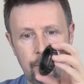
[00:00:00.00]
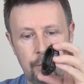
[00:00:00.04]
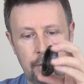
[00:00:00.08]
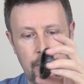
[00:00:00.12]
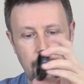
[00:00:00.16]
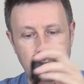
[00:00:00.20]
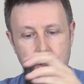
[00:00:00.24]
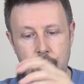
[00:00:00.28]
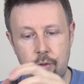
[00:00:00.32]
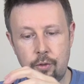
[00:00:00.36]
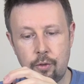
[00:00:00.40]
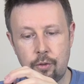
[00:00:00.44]

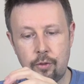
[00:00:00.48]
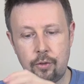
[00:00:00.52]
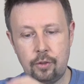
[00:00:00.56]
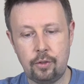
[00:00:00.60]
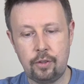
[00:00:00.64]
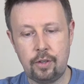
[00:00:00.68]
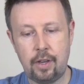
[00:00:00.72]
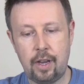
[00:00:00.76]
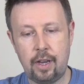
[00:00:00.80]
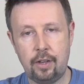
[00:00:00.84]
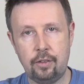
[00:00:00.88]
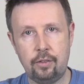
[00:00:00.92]
and you just
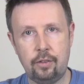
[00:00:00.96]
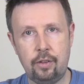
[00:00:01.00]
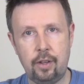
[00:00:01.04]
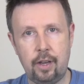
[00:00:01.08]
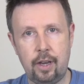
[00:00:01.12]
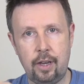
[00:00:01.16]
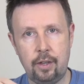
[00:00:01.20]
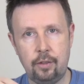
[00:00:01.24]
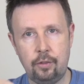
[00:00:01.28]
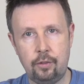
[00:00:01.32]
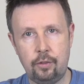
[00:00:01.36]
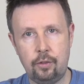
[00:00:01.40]
attach
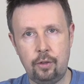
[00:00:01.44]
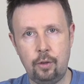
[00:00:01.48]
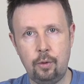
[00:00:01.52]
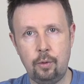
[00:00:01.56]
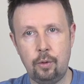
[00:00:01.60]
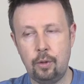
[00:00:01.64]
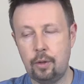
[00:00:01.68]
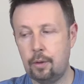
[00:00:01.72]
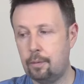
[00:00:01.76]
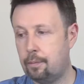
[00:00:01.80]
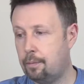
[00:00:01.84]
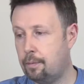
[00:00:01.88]
that to
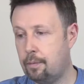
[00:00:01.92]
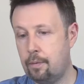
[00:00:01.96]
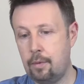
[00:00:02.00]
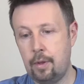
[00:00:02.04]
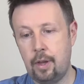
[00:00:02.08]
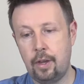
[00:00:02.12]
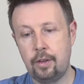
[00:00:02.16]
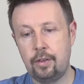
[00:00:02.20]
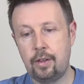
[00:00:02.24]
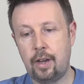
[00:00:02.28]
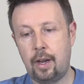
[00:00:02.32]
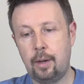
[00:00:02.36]
the
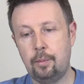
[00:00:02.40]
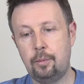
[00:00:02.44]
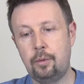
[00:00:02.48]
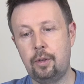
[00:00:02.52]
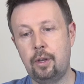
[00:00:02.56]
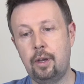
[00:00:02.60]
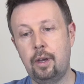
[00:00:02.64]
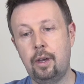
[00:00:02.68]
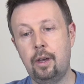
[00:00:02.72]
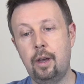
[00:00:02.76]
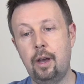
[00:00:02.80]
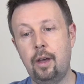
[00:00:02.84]

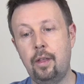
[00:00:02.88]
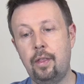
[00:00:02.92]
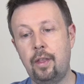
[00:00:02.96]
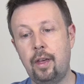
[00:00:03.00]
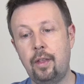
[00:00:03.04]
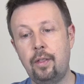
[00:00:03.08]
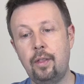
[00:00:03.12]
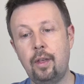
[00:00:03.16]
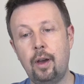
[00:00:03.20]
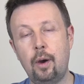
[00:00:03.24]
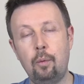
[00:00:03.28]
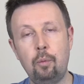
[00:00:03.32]
adapter, and
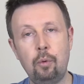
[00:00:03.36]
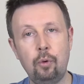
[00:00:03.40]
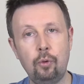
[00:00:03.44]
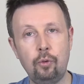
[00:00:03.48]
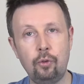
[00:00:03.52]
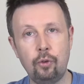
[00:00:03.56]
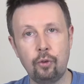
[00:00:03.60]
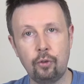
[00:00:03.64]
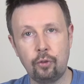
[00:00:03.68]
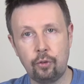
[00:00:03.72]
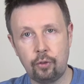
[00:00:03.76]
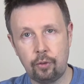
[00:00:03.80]
then that will
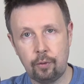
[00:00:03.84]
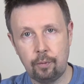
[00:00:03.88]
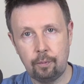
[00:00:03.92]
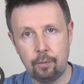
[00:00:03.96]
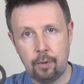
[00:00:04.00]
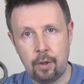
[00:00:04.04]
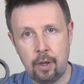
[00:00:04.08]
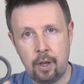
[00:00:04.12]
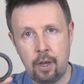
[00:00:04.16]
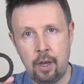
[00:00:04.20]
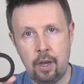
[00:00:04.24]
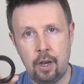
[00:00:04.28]
just
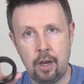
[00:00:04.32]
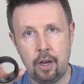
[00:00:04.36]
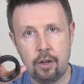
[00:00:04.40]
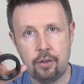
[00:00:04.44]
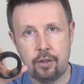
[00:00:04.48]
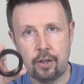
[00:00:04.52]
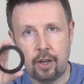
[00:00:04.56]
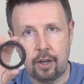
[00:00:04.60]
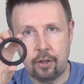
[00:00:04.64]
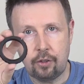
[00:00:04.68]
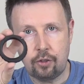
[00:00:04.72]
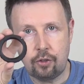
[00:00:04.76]

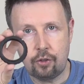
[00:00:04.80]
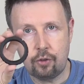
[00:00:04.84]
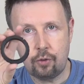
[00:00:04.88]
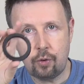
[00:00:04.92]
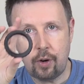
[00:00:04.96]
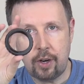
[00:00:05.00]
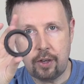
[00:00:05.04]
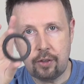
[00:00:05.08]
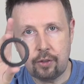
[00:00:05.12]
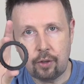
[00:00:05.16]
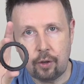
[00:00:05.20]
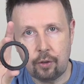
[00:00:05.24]
attach
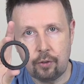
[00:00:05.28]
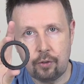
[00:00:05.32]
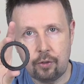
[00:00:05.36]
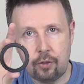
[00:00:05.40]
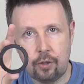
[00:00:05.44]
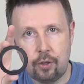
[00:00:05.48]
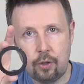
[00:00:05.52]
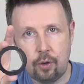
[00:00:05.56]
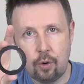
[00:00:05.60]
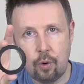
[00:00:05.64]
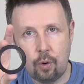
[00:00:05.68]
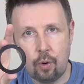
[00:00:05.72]
straight
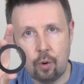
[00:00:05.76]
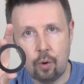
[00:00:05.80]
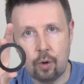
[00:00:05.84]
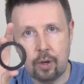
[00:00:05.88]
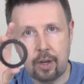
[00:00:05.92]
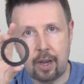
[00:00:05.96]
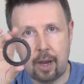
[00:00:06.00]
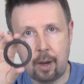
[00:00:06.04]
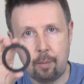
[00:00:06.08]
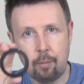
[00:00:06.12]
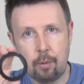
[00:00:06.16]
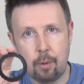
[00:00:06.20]
onto your
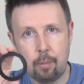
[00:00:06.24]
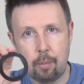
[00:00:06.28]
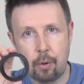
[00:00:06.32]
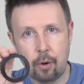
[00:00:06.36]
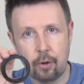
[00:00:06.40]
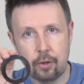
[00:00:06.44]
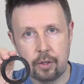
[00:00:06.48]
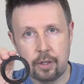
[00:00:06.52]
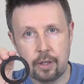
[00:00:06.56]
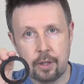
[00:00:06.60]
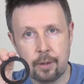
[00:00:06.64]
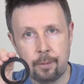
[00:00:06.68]
camera
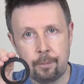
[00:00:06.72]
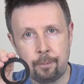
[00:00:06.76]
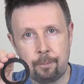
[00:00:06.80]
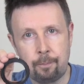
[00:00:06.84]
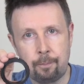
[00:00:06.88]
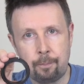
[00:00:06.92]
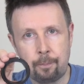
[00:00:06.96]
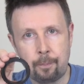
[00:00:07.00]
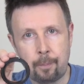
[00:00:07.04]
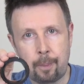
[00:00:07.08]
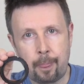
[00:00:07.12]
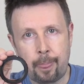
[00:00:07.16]
body.
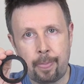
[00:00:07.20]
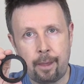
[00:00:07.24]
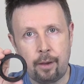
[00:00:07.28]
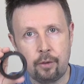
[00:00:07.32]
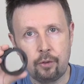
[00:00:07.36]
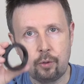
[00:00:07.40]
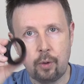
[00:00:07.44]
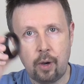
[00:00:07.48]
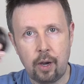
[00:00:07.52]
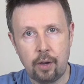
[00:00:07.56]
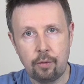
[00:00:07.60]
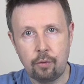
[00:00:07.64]

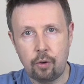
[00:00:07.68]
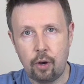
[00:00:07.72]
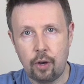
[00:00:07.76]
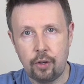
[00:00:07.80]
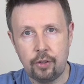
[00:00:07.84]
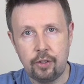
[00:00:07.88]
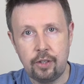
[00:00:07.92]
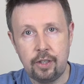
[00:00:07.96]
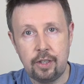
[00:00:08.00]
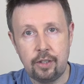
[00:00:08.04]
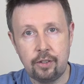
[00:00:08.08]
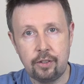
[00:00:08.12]
So I've got
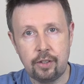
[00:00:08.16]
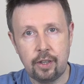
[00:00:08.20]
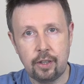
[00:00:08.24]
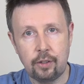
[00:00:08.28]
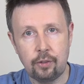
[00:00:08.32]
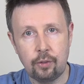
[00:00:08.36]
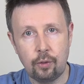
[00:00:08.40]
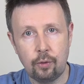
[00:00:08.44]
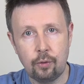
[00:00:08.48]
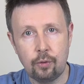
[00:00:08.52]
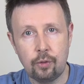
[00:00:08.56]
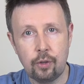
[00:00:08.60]
a
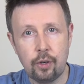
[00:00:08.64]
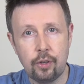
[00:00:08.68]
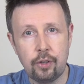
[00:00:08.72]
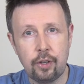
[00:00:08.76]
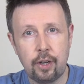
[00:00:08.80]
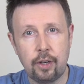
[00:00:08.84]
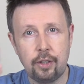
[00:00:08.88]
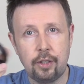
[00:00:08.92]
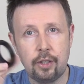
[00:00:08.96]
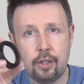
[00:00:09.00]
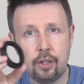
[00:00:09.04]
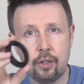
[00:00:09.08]

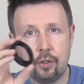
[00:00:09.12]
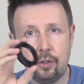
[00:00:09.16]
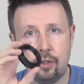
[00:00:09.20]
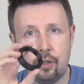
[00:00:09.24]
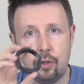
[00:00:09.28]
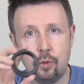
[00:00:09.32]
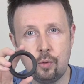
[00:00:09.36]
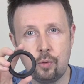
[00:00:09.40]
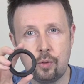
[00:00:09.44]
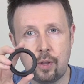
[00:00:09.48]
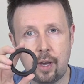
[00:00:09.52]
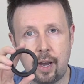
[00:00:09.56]
D600, and you can
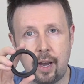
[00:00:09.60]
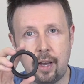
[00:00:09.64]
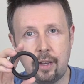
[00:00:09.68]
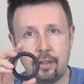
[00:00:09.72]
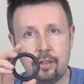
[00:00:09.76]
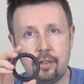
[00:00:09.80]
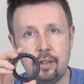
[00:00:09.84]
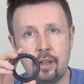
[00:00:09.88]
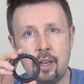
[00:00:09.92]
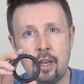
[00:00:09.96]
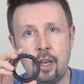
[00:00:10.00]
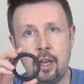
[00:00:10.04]
use
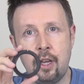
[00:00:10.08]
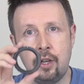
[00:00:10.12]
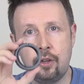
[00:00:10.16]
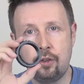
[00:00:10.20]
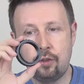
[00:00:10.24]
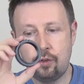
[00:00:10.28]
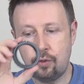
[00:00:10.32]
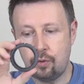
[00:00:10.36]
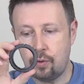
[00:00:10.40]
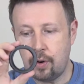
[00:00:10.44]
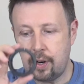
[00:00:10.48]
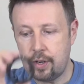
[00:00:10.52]
that
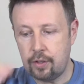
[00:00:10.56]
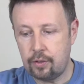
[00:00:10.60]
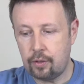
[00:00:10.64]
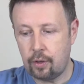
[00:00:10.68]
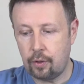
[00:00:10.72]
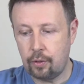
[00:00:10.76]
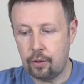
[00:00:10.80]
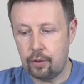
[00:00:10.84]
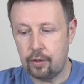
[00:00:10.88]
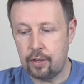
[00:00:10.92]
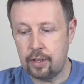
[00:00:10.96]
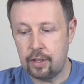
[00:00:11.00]
straight
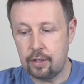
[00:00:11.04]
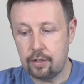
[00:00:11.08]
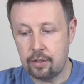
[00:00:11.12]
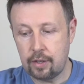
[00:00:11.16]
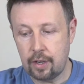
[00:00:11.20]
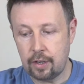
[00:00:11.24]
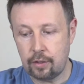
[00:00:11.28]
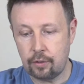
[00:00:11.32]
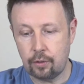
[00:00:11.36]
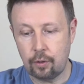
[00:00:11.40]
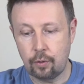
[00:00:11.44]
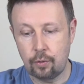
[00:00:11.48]
on the
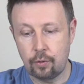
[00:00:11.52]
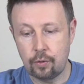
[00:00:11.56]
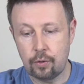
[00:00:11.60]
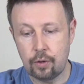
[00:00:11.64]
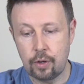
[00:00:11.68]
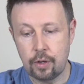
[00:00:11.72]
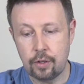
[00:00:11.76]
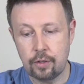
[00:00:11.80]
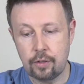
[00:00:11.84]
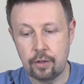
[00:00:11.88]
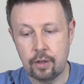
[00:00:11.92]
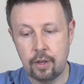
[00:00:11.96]

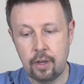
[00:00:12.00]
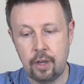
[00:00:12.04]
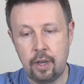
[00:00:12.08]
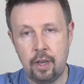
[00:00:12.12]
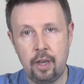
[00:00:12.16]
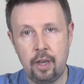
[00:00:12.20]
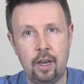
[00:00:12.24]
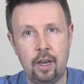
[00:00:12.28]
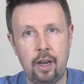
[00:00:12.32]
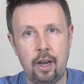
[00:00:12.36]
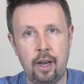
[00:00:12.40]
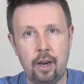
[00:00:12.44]
D600,
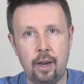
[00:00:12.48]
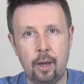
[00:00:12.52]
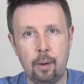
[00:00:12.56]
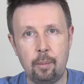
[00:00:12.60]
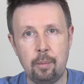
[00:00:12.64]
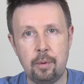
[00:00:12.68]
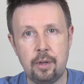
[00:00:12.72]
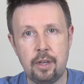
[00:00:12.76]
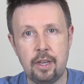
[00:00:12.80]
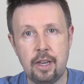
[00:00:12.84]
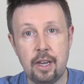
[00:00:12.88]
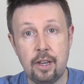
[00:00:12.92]
and I'll
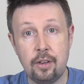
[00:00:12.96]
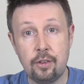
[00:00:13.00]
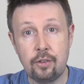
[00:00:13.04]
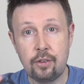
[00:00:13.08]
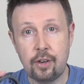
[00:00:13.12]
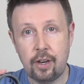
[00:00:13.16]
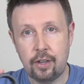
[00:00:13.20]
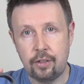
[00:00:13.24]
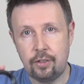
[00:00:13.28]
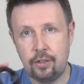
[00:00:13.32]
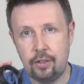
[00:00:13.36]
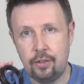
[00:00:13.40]
be
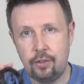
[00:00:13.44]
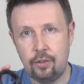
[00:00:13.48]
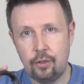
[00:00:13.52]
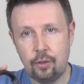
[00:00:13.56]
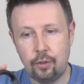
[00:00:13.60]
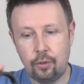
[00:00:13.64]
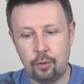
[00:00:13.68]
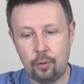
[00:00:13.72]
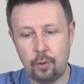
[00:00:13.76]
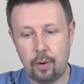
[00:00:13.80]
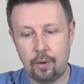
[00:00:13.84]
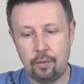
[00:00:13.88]
interested
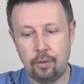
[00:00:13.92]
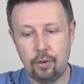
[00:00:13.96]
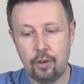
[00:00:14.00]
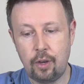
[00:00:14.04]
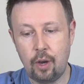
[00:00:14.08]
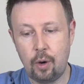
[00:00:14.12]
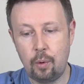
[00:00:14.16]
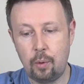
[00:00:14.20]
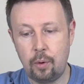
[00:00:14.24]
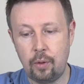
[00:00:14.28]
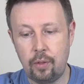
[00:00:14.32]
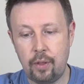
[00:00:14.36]
just to have a
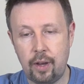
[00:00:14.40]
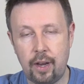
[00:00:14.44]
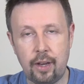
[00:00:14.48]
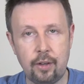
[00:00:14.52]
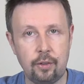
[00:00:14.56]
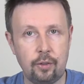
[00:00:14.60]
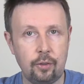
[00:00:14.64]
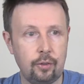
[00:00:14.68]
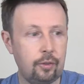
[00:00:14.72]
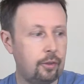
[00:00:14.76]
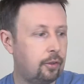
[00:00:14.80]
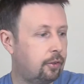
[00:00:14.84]
go with
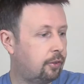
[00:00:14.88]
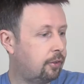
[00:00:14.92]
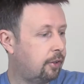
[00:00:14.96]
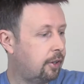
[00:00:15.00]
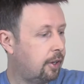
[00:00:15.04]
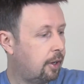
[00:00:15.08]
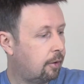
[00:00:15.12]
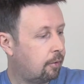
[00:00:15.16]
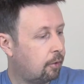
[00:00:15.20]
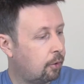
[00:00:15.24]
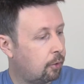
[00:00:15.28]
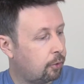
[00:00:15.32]
that, just to
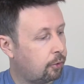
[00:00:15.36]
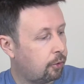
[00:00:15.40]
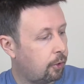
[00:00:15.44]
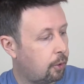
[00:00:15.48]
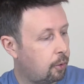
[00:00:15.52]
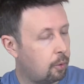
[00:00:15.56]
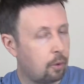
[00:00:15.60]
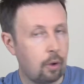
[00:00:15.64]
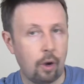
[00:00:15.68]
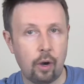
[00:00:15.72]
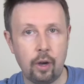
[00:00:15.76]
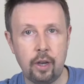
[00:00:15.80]
see. I've
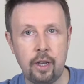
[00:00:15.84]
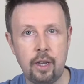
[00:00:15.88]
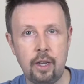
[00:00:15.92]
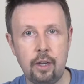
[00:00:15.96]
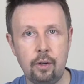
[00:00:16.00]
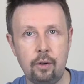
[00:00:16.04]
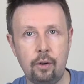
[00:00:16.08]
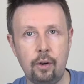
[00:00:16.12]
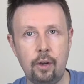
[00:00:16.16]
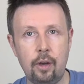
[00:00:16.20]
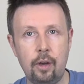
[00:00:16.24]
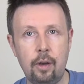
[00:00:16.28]
also got
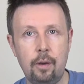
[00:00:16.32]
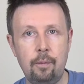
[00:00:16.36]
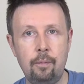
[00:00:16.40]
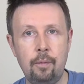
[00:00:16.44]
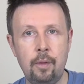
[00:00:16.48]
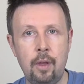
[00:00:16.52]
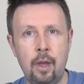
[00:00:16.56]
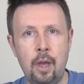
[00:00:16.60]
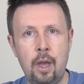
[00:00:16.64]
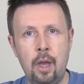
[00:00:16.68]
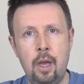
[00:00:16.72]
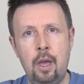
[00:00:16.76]
here a
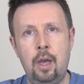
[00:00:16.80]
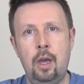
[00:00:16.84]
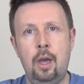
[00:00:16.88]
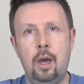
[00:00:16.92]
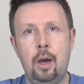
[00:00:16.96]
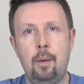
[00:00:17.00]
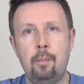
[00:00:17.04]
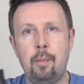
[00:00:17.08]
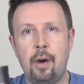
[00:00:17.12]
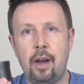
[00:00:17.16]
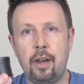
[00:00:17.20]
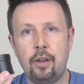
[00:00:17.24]

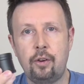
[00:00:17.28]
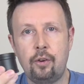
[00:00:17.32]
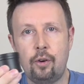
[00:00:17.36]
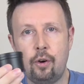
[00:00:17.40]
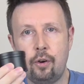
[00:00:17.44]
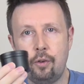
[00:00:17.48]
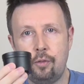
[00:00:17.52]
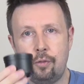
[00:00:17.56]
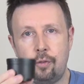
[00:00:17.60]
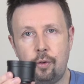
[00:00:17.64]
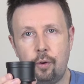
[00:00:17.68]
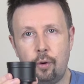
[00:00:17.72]

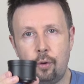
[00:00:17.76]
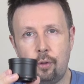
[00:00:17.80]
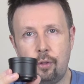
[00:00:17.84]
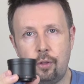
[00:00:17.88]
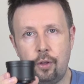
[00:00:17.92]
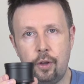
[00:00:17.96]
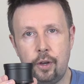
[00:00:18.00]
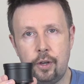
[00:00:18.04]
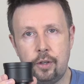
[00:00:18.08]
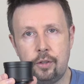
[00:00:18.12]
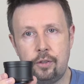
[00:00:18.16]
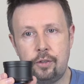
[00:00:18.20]
Micro Four
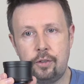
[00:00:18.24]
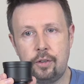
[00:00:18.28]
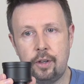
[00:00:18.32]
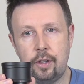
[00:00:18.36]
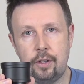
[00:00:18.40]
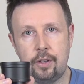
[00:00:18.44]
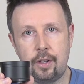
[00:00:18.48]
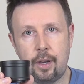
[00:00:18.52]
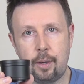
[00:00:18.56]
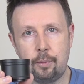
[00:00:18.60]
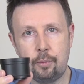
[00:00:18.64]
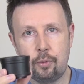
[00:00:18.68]
Thirds
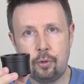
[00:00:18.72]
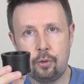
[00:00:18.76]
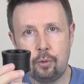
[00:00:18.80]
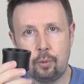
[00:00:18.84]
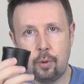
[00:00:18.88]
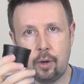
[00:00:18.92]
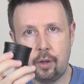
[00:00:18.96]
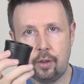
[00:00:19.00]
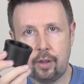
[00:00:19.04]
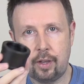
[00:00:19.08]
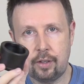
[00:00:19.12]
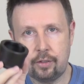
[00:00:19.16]
adapter as
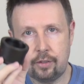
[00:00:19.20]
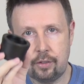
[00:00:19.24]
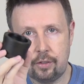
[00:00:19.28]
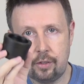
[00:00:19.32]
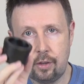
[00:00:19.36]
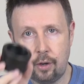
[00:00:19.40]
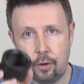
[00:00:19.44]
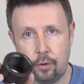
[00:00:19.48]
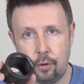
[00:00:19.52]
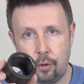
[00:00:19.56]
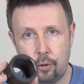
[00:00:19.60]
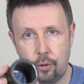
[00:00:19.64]
well. That's
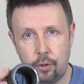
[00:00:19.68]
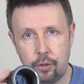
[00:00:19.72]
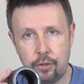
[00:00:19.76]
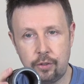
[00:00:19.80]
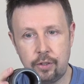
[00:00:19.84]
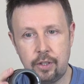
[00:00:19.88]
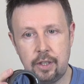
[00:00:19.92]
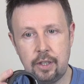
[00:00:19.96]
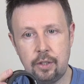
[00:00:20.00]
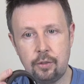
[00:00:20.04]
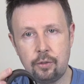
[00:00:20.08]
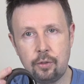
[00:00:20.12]
another
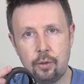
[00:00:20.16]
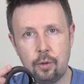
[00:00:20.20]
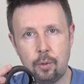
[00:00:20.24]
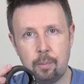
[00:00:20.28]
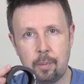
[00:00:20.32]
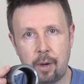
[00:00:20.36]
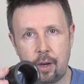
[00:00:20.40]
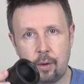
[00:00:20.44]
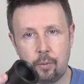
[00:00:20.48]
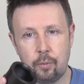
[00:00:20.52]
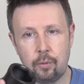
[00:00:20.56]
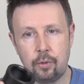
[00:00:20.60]
T2
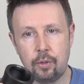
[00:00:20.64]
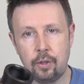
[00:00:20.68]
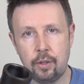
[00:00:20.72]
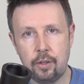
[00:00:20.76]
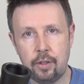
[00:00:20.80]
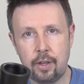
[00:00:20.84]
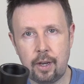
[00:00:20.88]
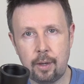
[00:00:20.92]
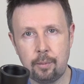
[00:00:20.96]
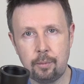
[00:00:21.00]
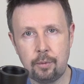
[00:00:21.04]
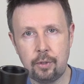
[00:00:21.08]
mount
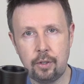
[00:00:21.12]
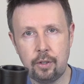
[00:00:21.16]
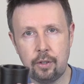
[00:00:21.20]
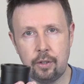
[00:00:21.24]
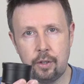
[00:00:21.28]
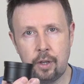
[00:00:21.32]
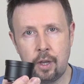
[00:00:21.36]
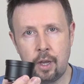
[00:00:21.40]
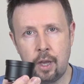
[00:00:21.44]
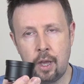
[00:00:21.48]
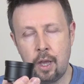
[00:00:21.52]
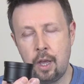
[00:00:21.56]
adapter,
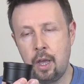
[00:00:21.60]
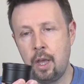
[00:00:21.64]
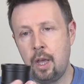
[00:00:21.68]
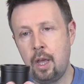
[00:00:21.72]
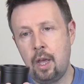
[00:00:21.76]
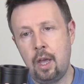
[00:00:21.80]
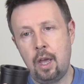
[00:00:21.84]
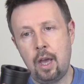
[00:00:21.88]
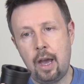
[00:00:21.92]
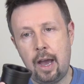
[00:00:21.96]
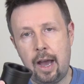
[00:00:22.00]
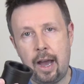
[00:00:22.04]

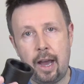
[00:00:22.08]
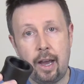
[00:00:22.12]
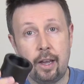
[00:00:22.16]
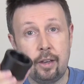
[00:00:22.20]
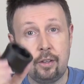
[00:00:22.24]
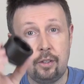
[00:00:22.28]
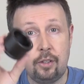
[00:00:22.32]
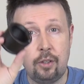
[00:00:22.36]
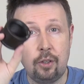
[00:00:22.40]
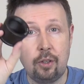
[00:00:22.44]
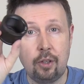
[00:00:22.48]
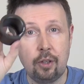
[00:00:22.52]

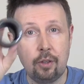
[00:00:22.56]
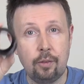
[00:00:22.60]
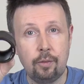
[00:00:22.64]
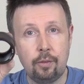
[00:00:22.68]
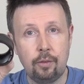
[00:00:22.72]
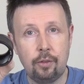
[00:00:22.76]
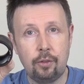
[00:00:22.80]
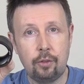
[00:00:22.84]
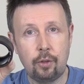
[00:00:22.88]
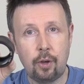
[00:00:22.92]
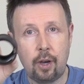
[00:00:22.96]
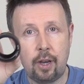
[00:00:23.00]
and you
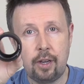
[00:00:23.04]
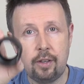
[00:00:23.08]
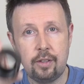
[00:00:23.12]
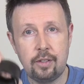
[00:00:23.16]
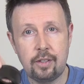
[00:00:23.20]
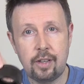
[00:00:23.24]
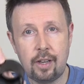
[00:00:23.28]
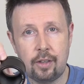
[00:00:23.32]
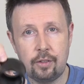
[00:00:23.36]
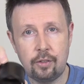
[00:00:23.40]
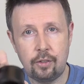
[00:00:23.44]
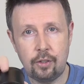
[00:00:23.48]
can. So I
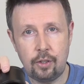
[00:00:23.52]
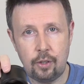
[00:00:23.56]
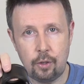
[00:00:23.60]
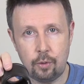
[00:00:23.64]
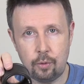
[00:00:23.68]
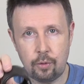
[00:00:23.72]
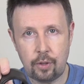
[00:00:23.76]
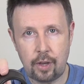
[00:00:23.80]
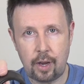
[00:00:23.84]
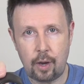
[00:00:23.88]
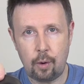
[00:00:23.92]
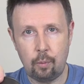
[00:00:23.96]
intend to
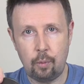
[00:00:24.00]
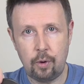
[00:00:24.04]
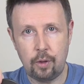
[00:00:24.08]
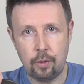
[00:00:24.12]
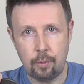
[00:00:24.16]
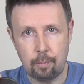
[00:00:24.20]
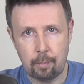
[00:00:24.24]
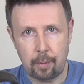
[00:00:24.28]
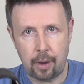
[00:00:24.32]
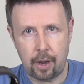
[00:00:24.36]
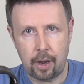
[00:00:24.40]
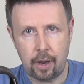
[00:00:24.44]
use that
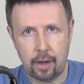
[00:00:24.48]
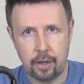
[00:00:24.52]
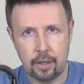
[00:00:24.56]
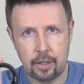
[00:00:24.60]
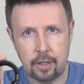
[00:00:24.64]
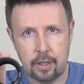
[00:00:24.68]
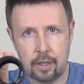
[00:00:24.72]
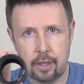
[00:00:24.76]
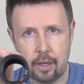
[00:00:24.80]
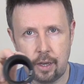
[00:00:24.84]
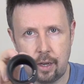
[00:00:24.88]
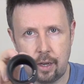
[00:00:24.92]
with my